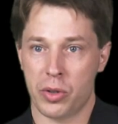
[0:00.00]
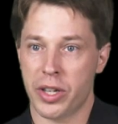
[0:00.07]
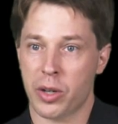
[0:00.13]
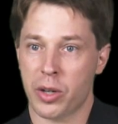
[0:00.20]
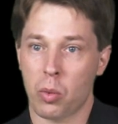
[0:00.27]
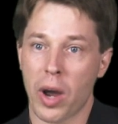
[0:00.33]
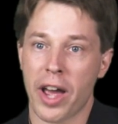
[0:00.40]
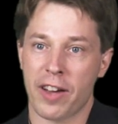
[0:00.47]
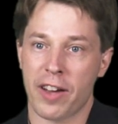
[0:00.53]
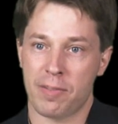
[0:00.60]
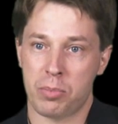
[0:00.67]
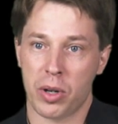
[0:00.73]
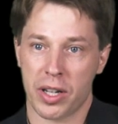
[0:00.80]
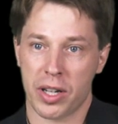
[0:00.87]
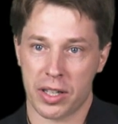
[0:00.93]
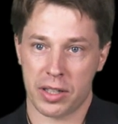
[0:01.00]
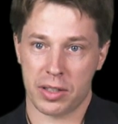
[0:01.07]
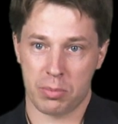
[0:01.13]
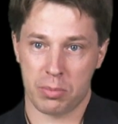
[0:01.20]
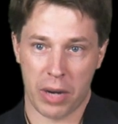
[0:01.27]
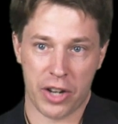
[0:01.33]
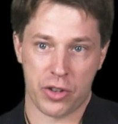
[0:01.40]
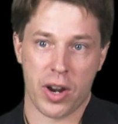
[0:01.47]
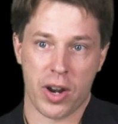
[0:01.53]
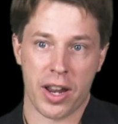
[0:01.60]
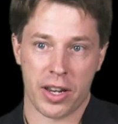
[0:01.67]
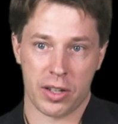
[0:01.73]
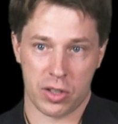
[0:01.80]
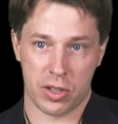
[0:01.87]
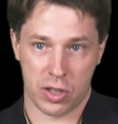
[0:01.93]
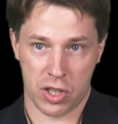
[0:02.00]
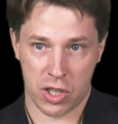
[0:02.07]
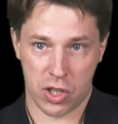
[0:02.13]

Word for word: a unique way of putting my training